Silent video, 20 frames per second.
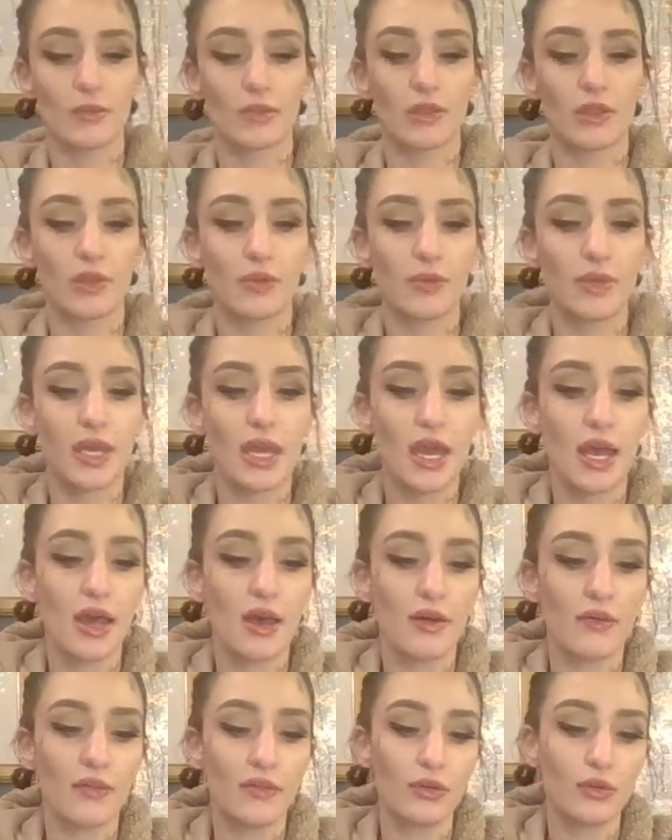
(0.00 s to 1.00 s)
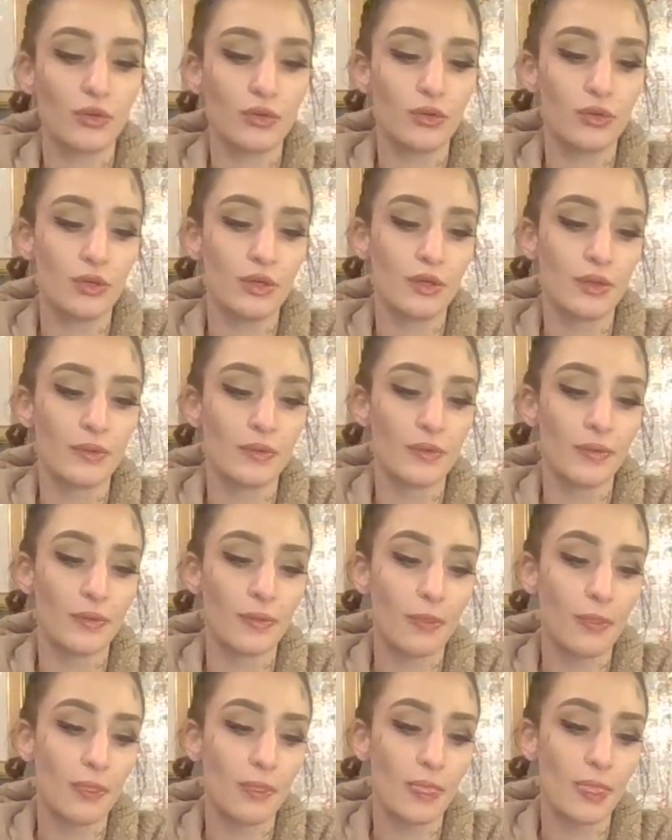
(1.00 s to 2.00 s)
Then we have, ooh,
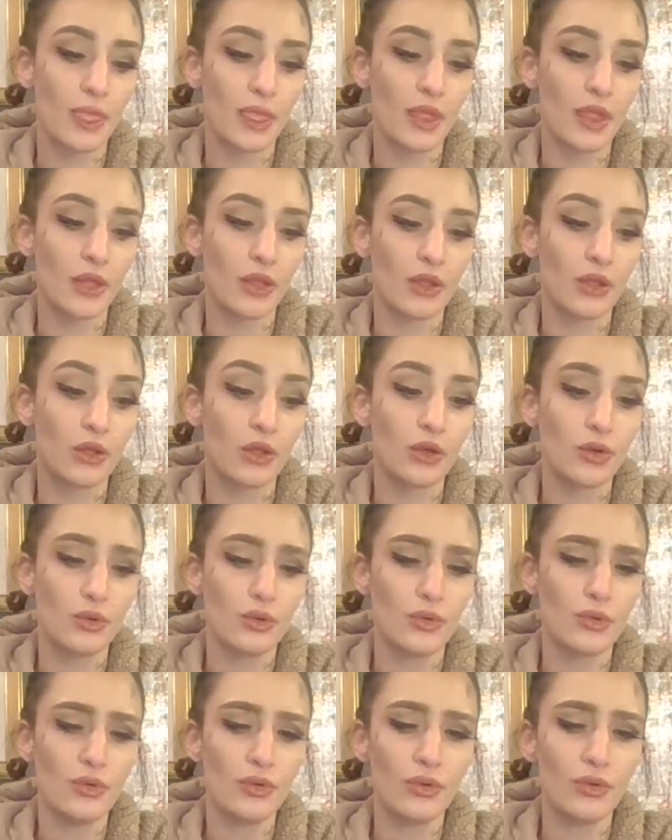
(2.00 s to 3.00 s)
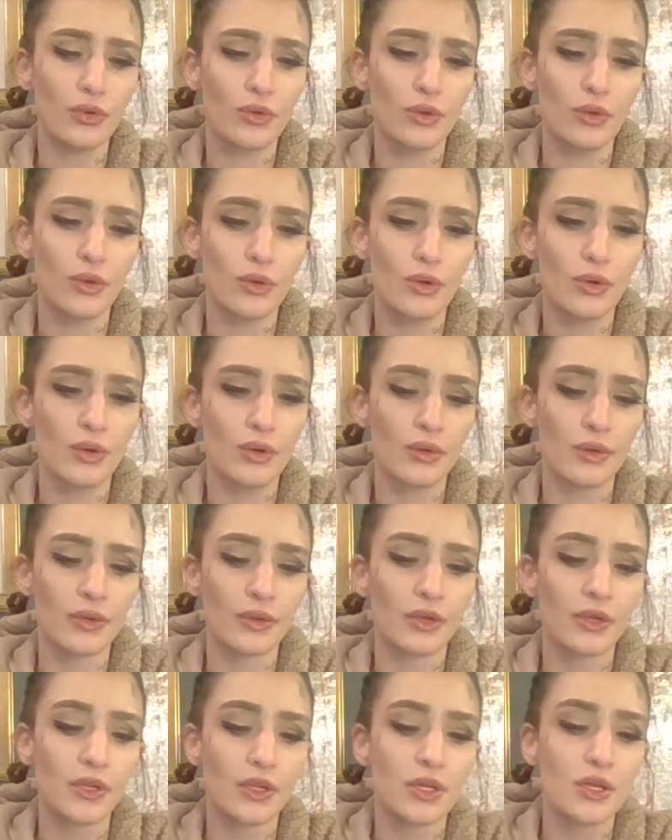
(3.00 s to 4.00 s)
ooh,
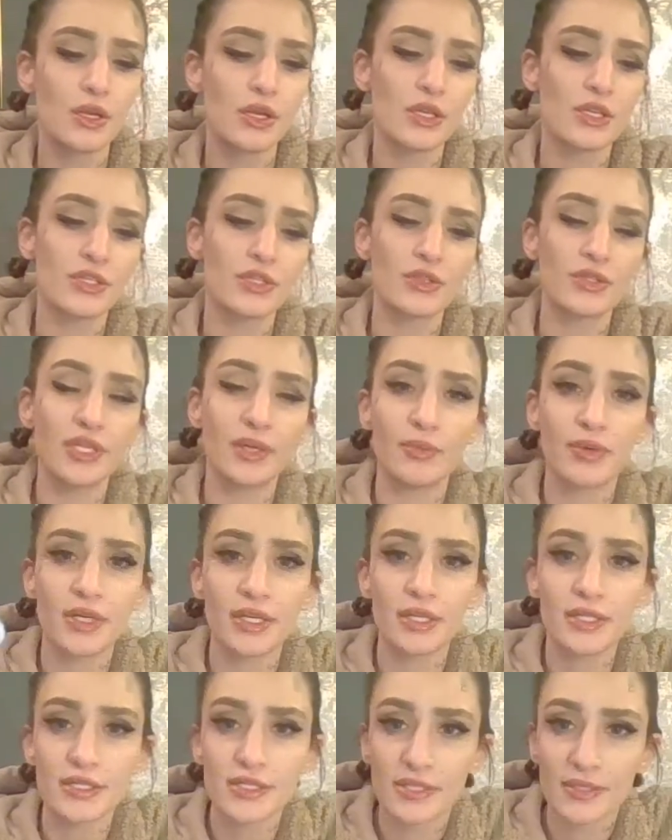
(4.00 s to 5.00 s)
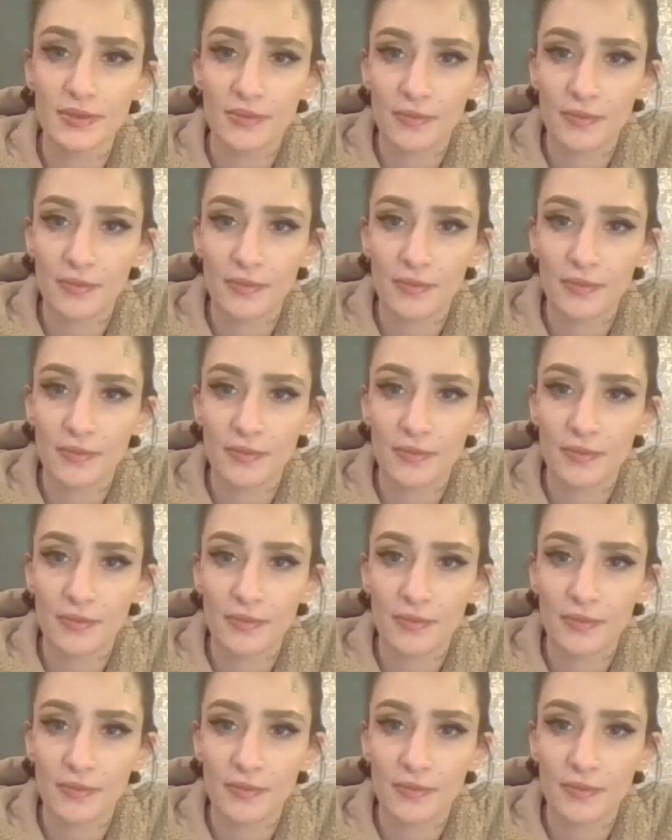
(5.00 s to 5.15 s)
so temperance,